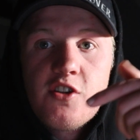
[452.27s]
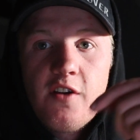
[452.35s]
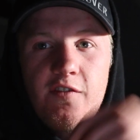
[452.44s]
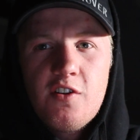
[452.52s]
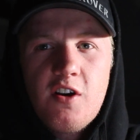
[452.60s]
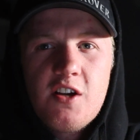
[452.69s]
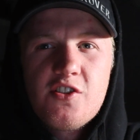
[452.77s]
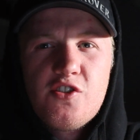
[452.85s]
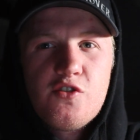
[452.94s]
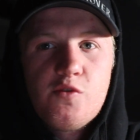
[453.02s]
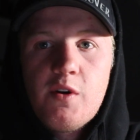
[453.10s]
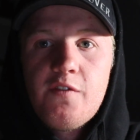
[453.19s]
So if you guys
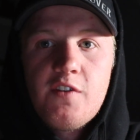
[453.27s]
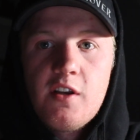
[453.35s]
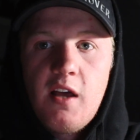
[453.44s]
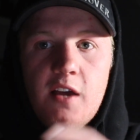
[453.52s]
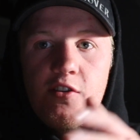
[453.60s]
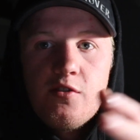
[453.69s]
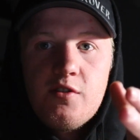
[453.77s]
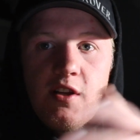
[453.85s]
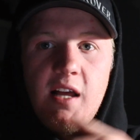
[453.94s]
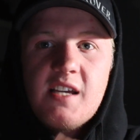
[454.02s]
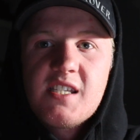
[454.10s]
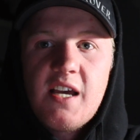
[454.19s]
do Zwift and like do the
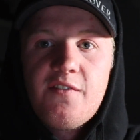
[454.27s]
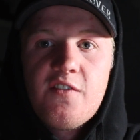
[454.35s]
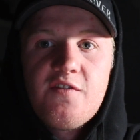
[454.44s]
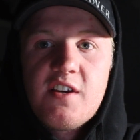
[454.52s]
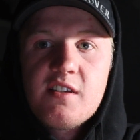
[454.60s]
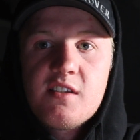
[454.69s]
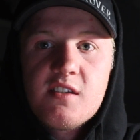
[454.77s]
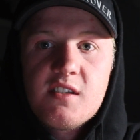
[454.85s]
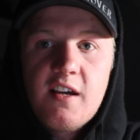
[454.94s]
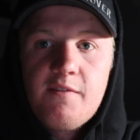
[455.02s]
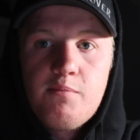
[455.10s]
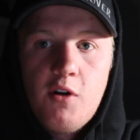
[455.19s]
like suffer fest and
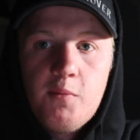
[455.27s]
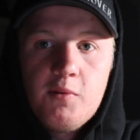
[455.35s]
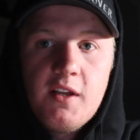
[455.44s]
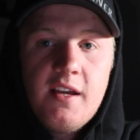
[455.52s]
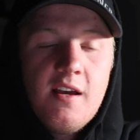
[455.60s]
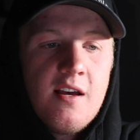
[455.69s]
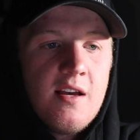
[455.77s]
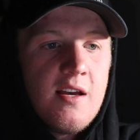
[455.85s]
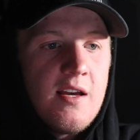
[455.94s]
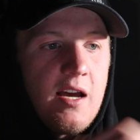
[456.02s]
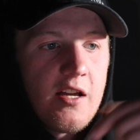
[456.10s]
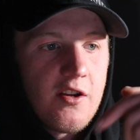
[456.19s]
stuff properly,
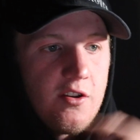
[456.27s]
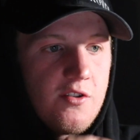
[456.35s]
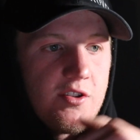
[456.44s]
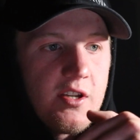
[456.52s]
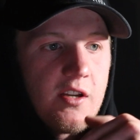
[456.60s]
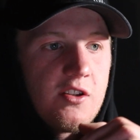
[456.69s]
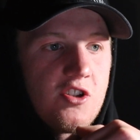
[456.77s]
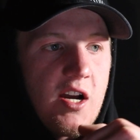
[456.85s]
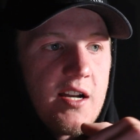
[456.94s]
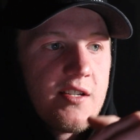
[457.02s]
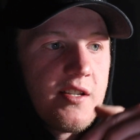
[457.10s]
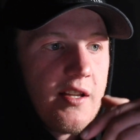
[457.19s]
and you're using
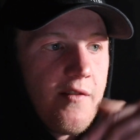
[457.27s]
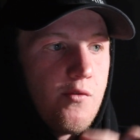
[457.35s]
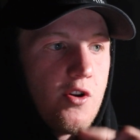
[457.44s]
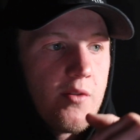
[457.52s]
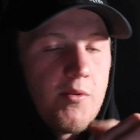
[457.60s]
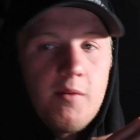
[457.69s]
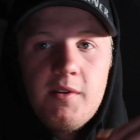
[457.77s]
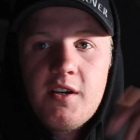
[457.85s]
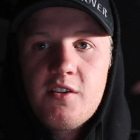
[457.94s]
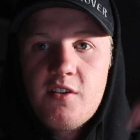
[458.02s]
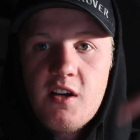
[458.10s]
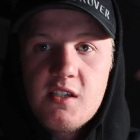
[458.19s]
trainers and they've worked properly,
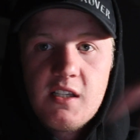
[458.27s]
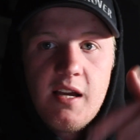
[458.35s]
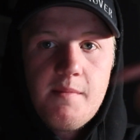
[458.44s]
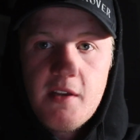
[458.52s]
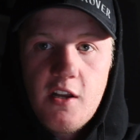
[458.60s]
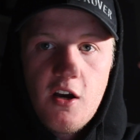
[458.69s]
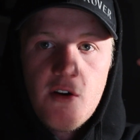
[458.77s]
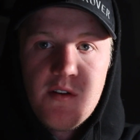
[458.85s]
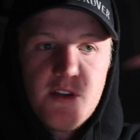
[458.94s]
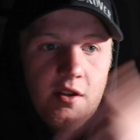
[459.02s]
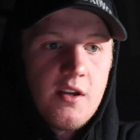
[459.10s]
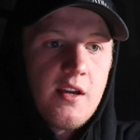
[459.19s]
can you guys let me know
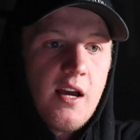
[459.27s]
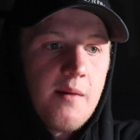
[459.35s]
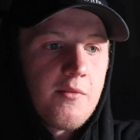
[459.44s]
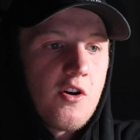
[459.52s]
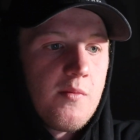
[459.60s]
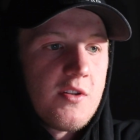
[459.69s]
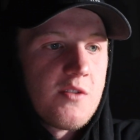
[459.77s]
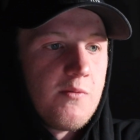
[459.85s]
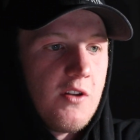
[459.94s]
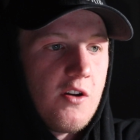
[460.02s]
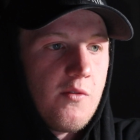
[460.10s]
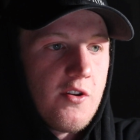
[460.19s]
in the comments
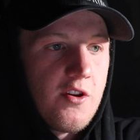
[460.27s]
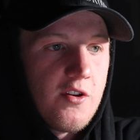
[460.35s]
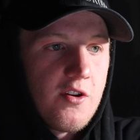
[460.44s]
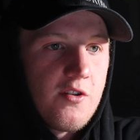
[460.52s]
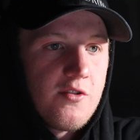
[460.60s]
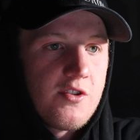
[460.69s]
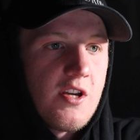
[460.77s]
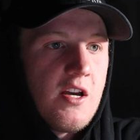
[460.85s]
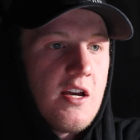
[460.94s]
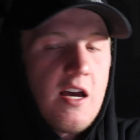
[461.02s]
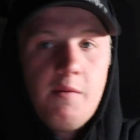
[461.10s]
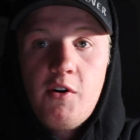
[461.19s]
below what you use
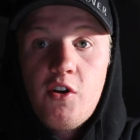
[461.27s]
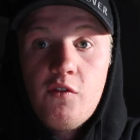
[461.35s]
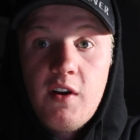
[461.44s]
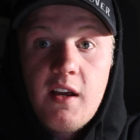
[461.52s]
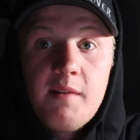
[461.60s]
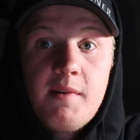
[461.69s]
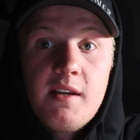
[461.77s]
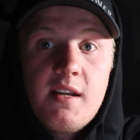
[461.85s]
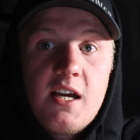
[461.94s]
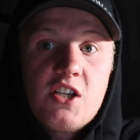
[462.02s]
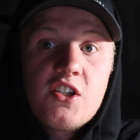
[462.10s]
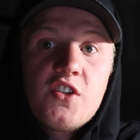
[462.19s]
and what your
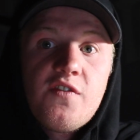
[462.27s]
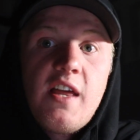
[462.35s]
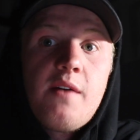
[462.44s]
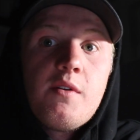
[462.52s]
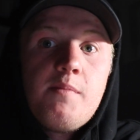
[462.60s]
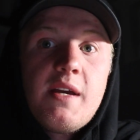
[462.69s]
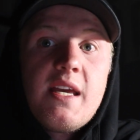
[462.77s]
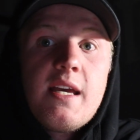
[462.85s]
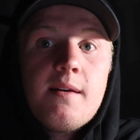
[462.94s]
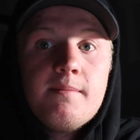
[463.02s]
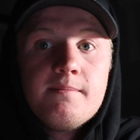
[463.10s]
recommendations for that would be?